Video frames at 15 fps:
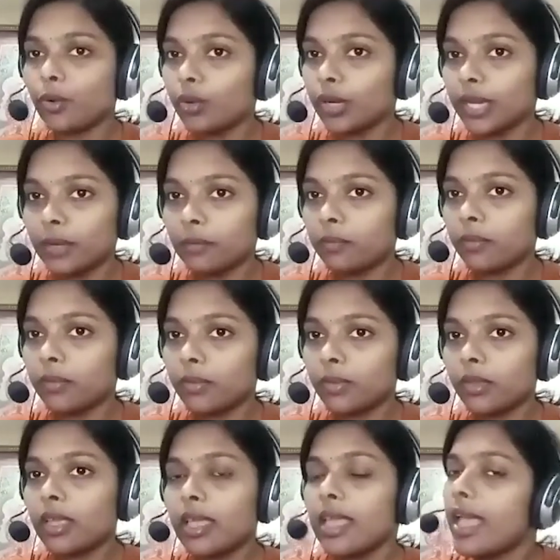okay,
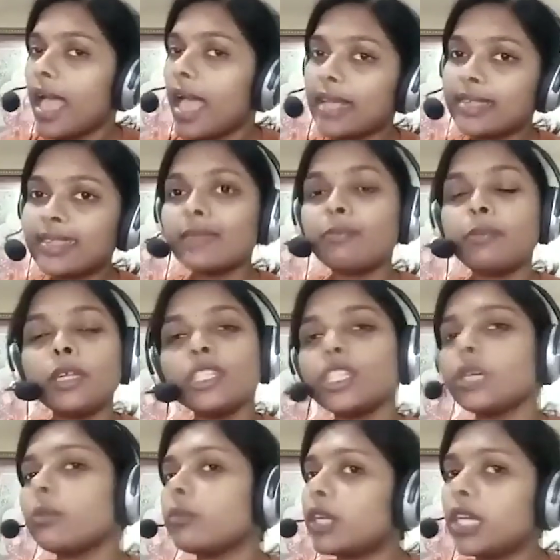accepting
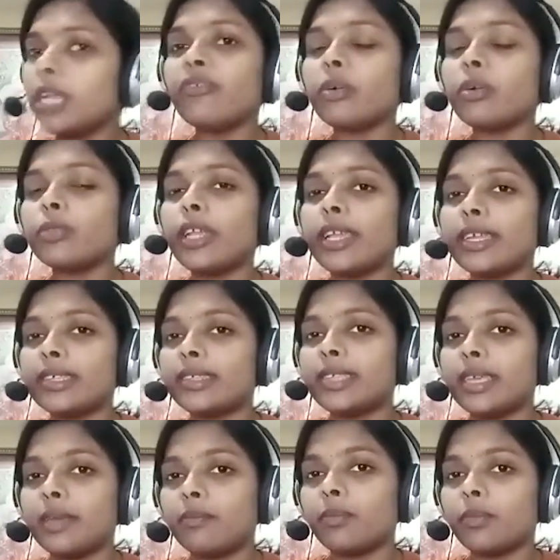the money from the
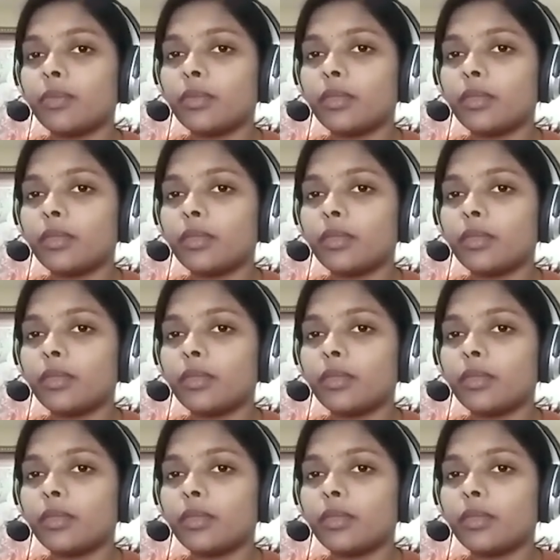lessee